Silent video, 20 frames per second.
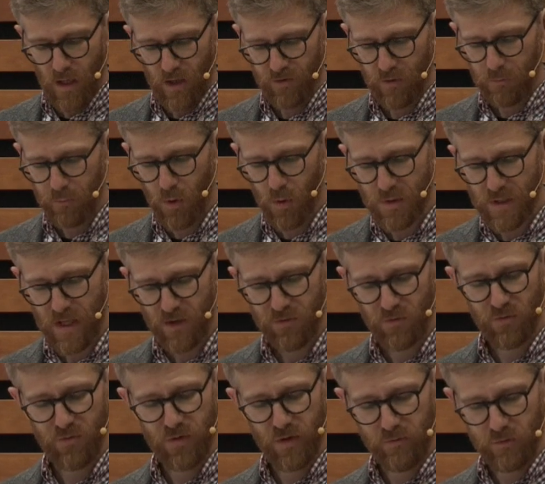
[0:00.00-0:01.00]
As the
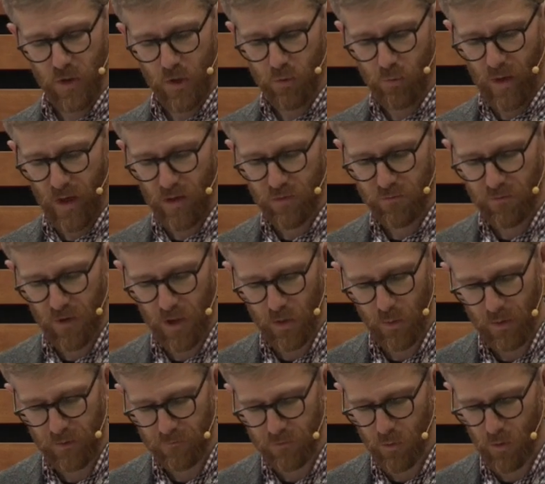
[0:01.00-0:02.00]
protests and civil unrest
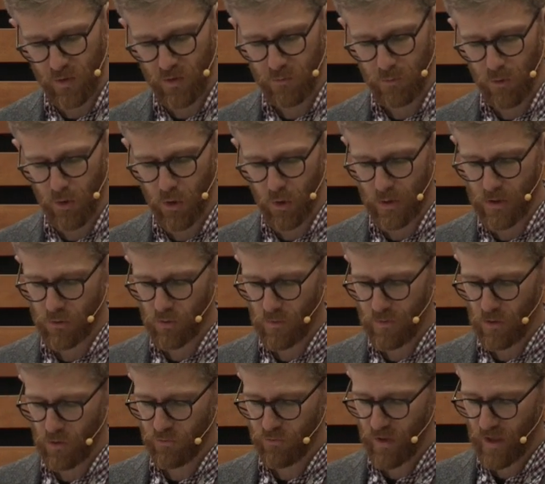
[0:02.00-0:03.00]
following Floyd's murder
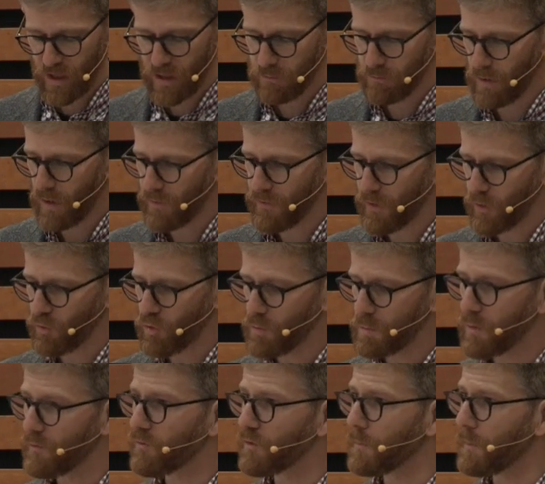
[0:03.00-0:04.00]
entered their second month, a
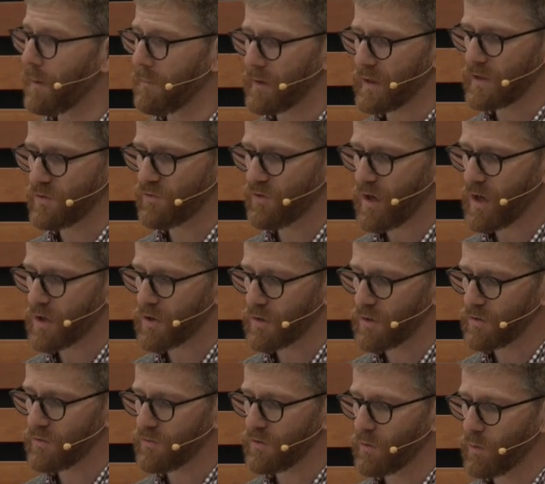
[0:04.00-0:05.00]
group of Republican
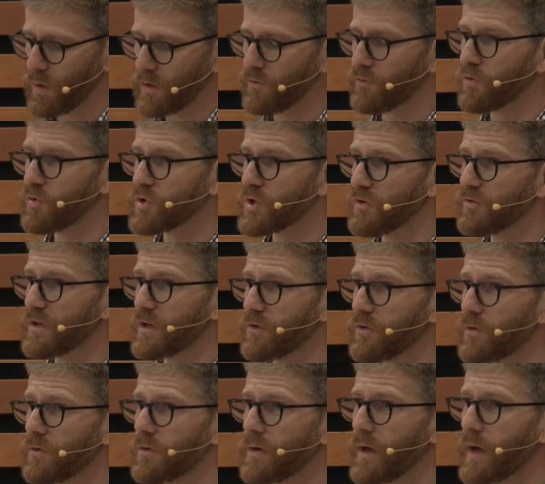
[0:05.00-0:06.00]
senators, the ones who just
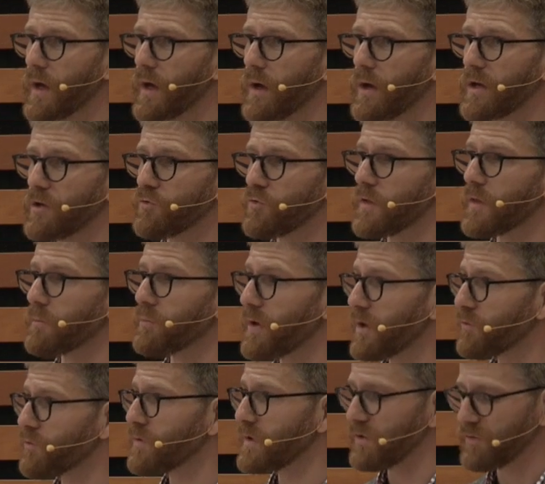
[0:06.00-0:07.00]
entered, uh, issued the
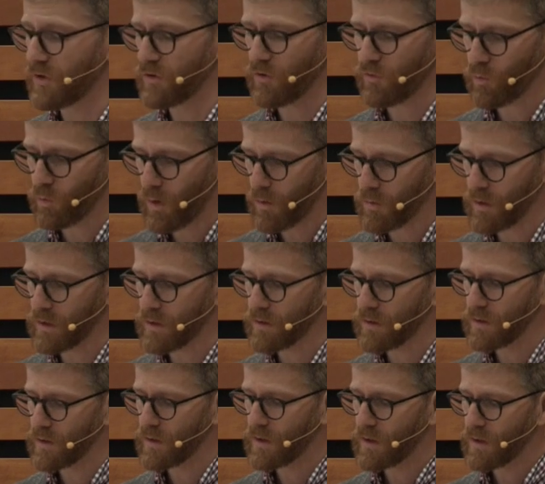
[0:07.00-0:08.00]
press release I just quoted,
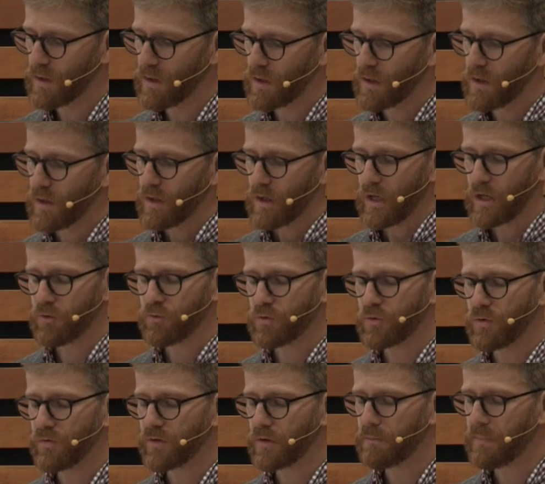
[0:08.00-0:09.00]

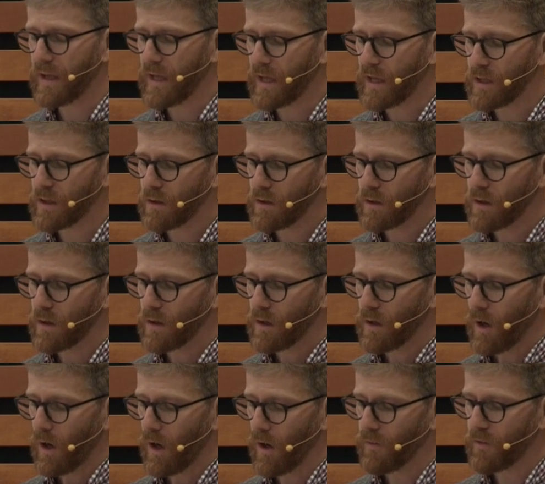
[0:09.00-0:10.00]
introduced a ban
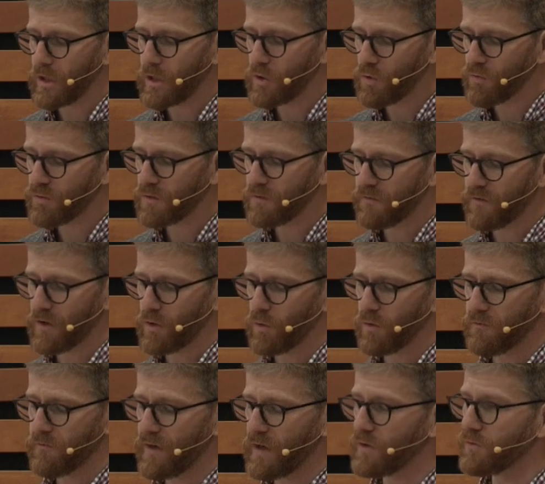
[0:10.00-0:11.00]
on the use of
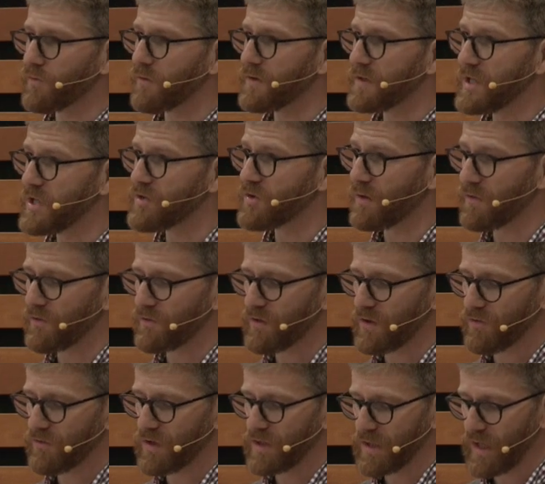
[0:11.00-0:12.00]
federal funds for the teaching of the
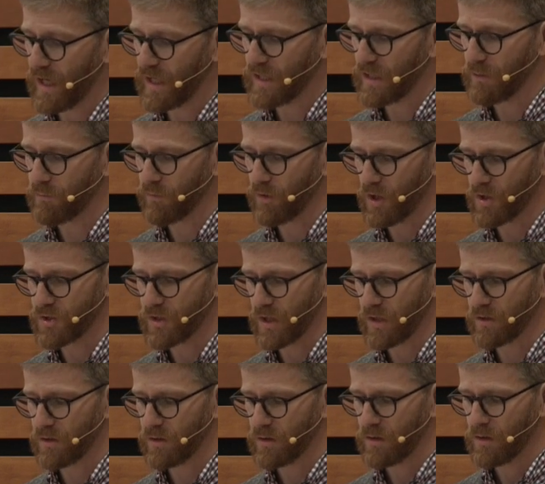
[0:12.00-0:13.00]
1619
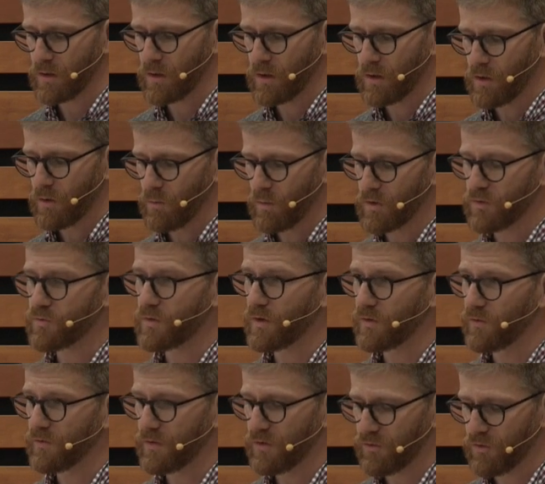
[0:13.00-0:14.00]
Project, which
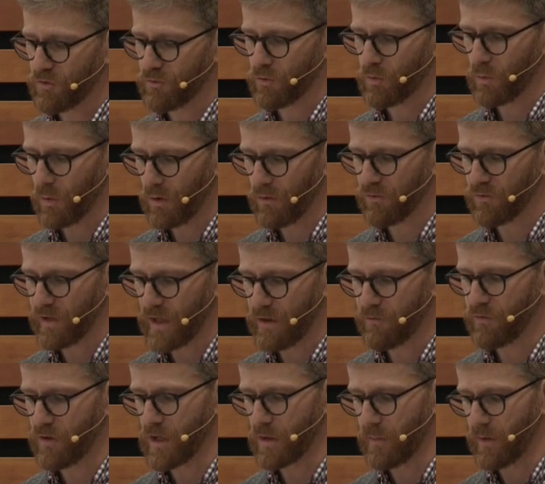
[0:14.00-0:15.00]
stresses the central role of
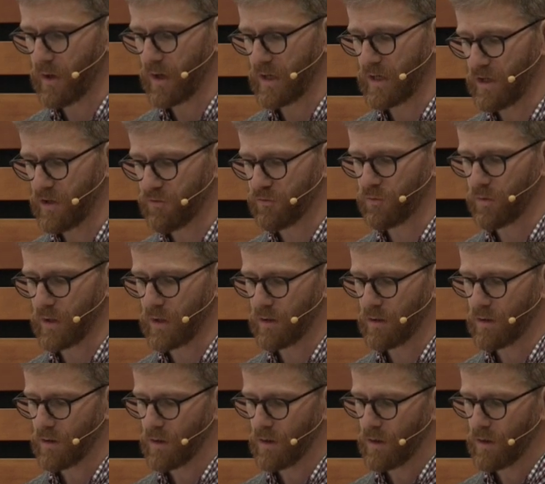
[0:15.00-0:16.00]
slavery in American history